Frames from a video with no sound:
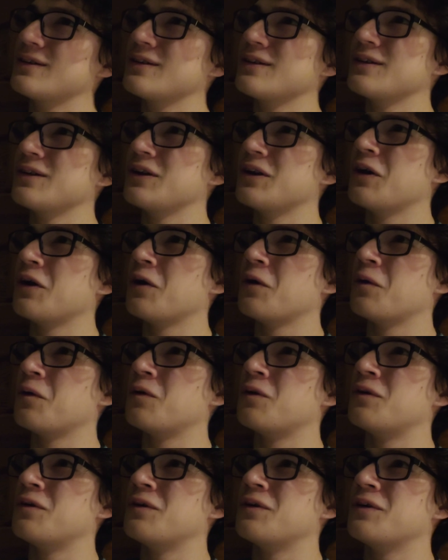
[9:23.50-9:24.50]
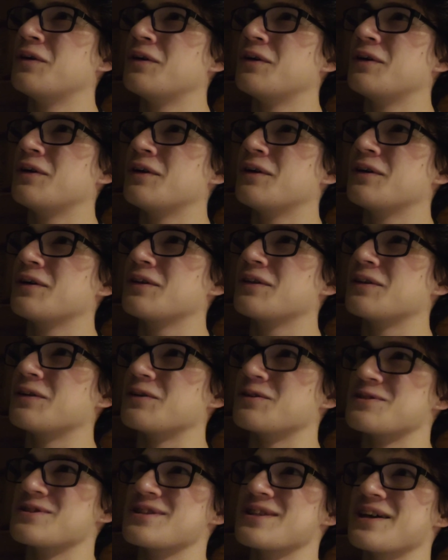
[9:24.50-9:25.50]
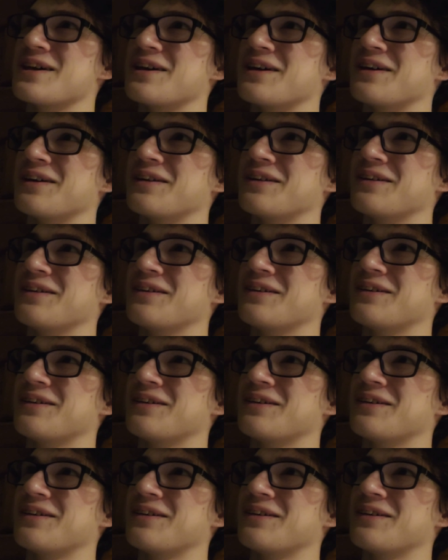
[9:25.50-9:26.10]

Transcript: you know, there's that